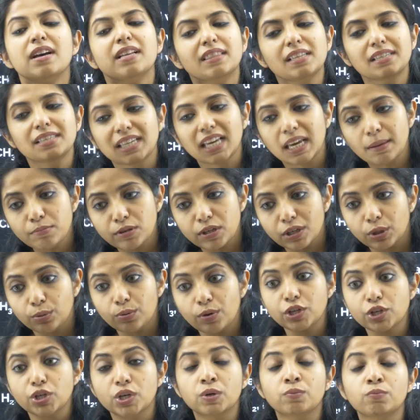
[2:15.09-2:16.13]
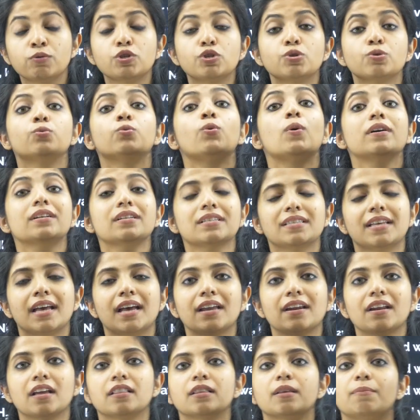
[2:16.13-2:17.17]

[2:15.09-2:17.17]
the same situation which was there in